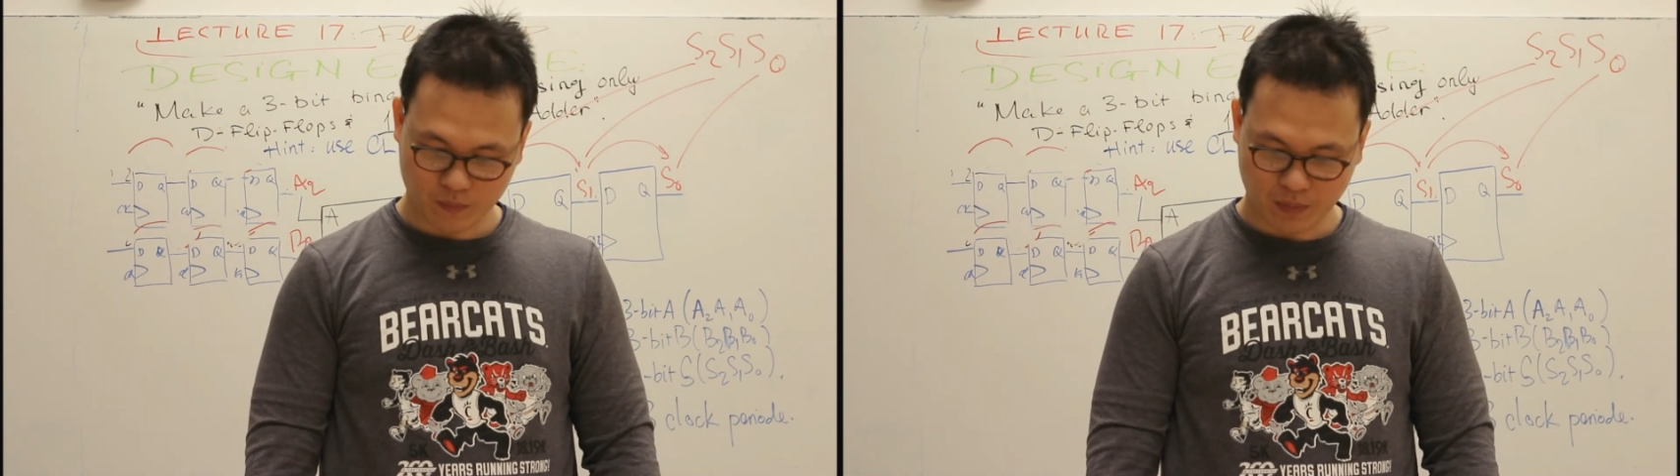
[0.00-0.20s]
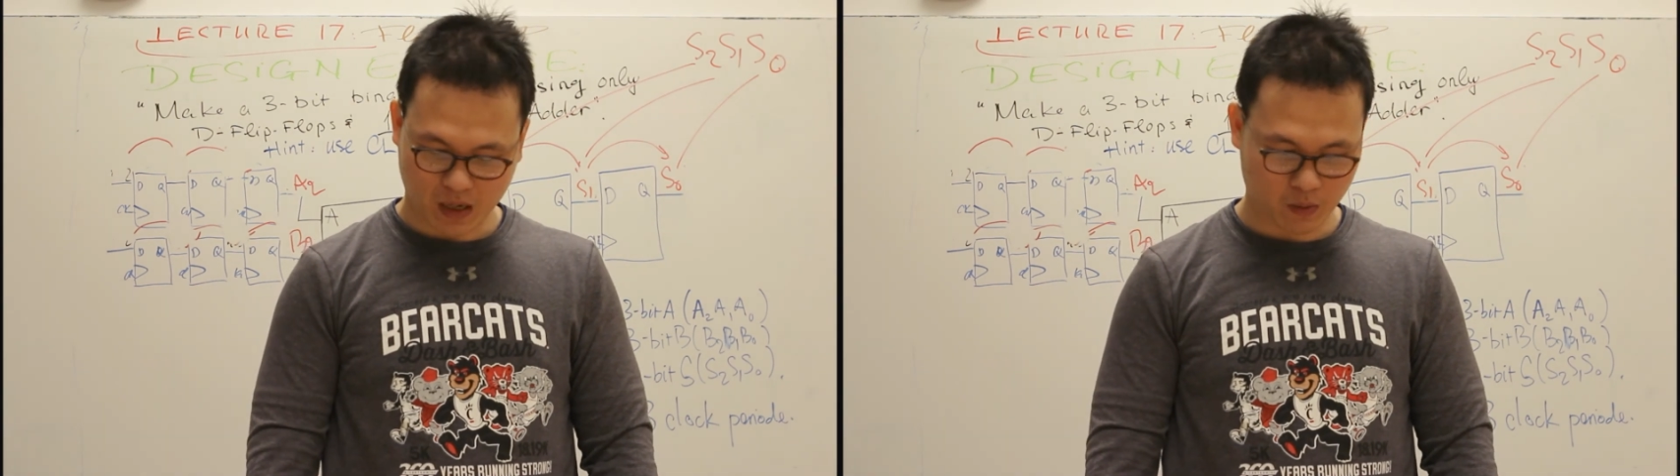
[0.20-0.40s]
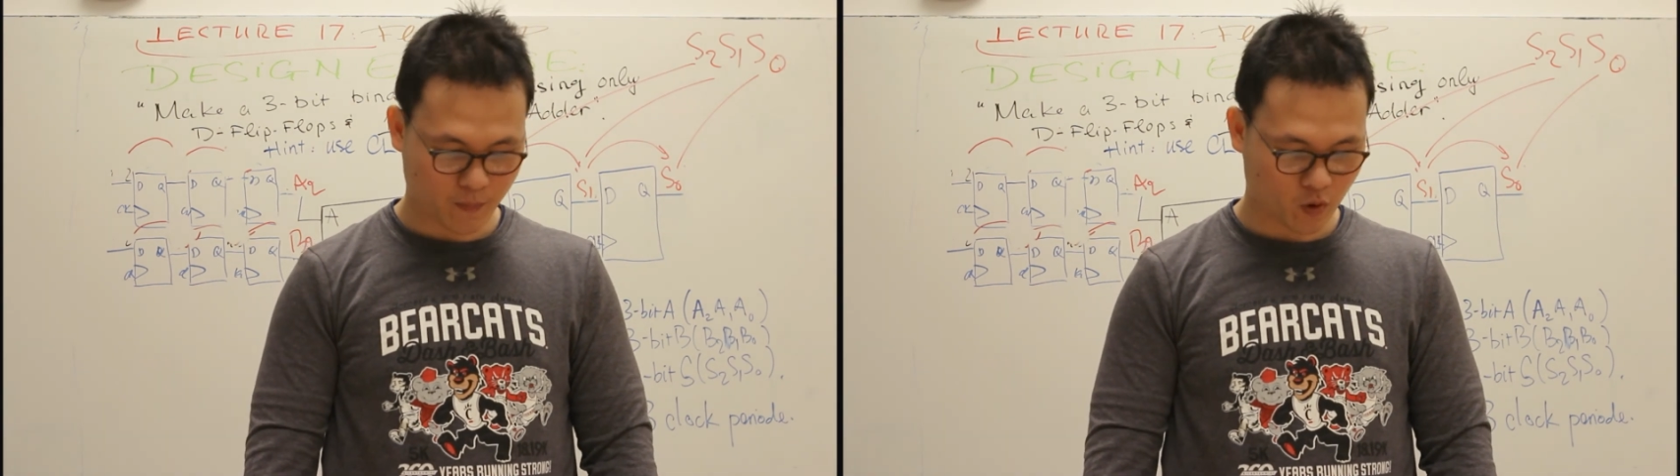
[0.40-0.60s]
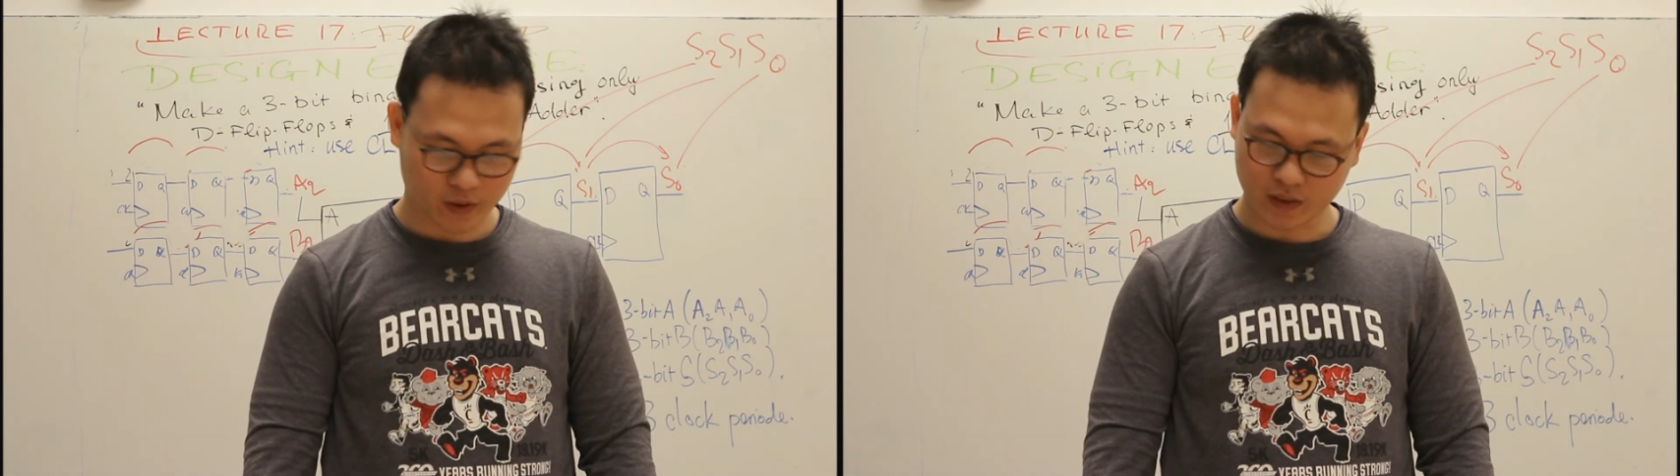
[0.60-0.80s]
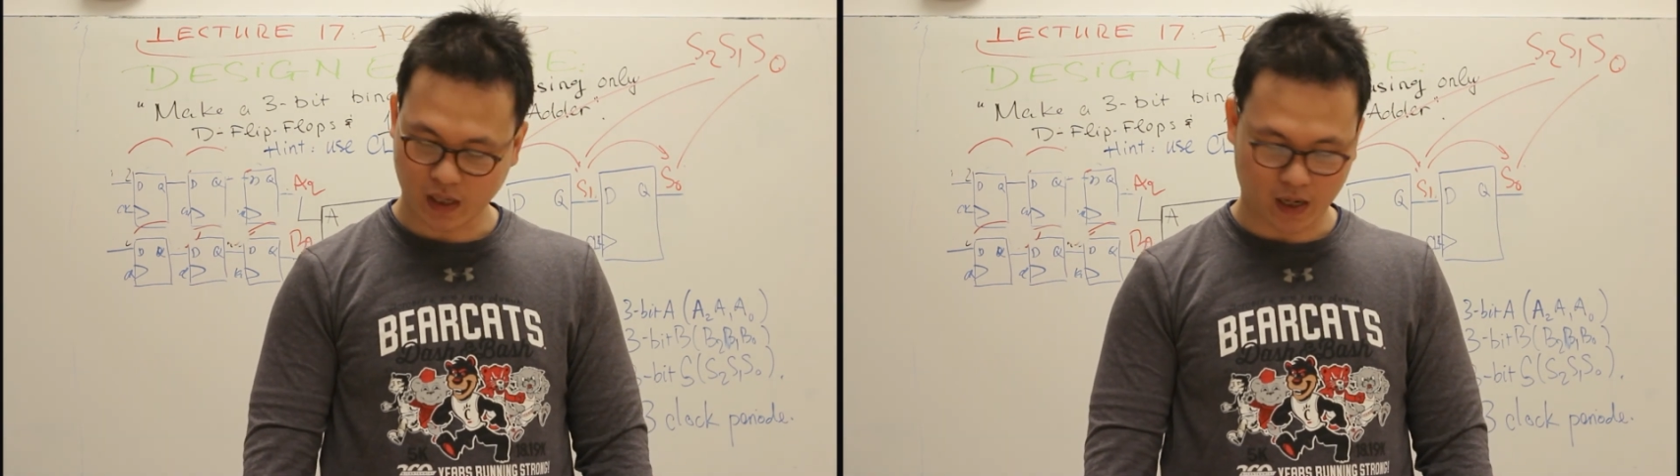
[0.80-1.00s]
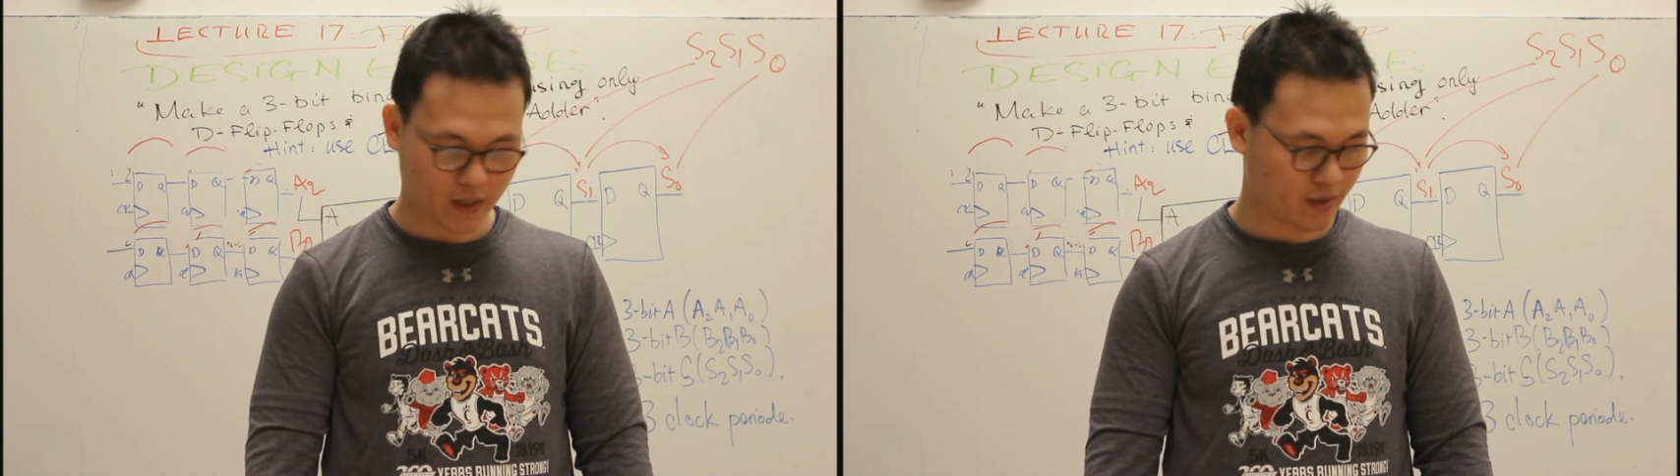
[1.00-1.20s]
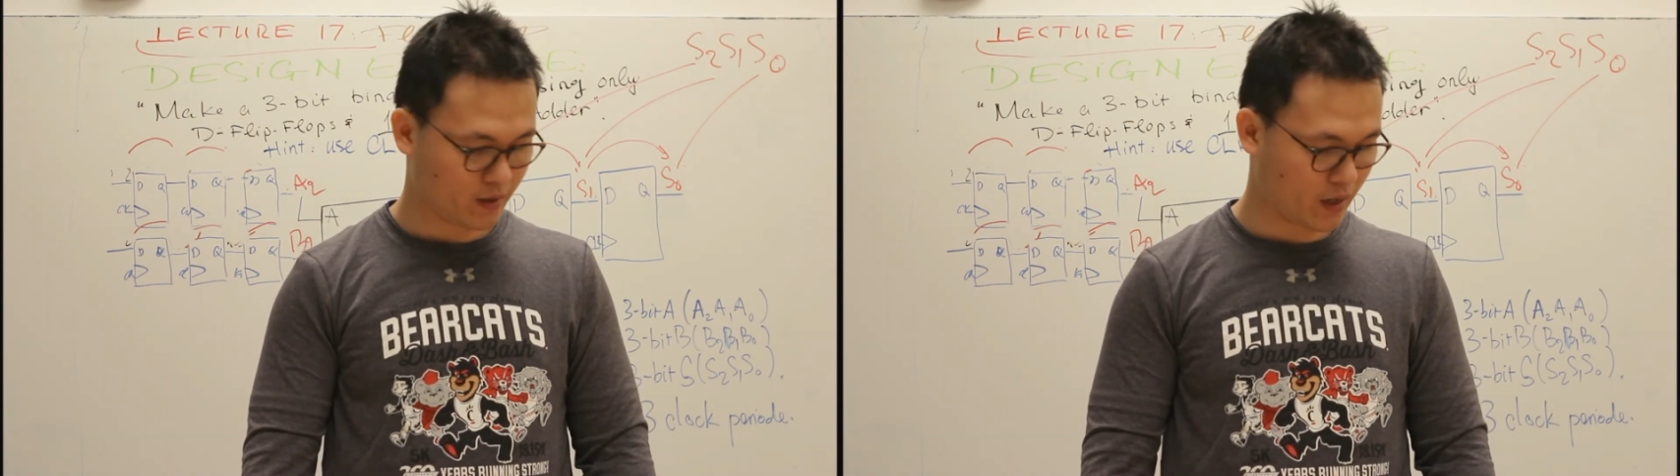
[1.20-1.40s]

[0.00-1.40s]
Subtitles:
PowerPoint slide.